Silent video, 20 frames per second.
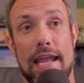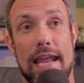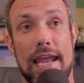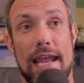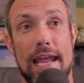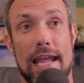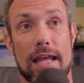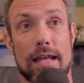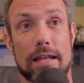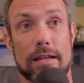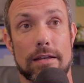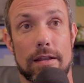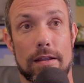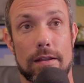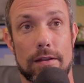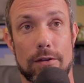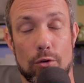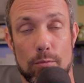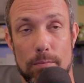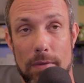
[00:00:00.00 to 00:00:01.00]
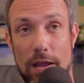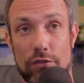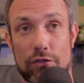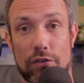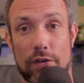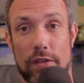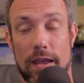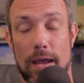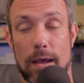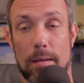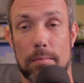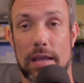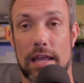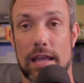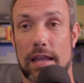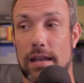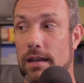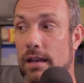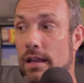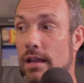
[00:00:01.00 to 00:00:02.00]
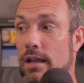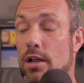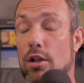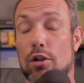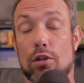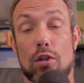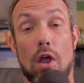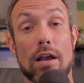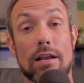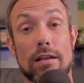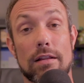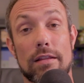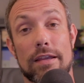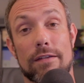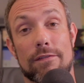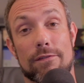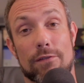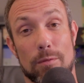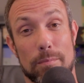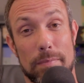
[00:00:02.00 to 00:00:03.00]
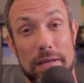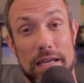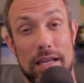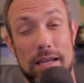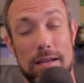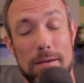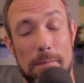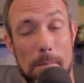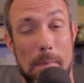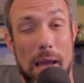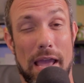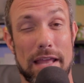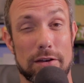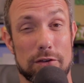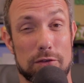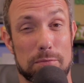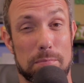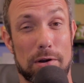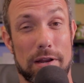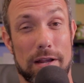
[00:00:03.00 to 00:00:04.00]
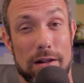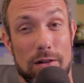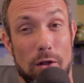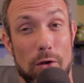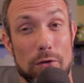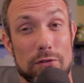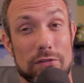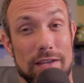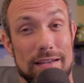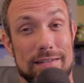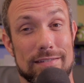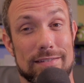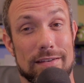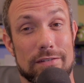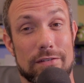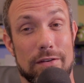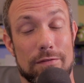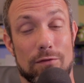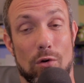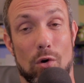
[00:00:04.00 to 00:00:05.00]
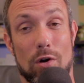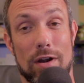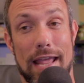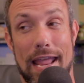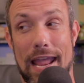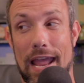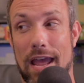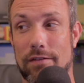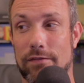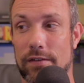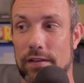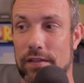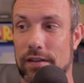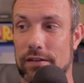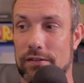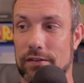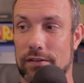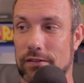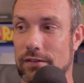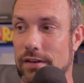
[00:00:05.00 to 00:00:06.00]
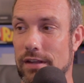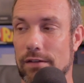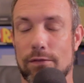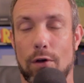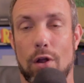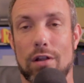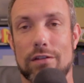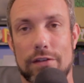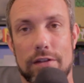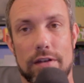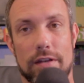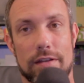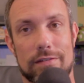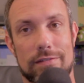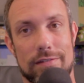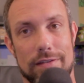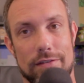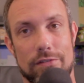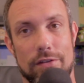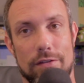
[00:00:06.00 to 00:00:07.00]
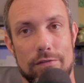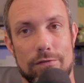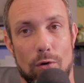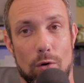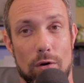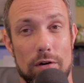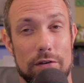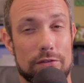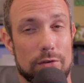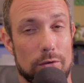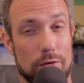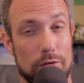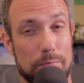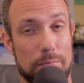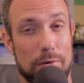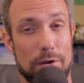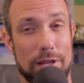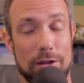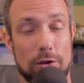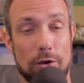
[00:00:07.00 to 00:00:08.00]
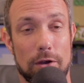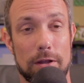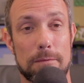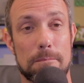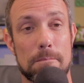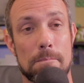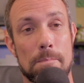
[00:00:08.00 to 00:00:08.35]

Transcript: And you measure them. And luckily for me, mine is pretty close, like 64.5, and this is defaulted at 64. So it's pretty good.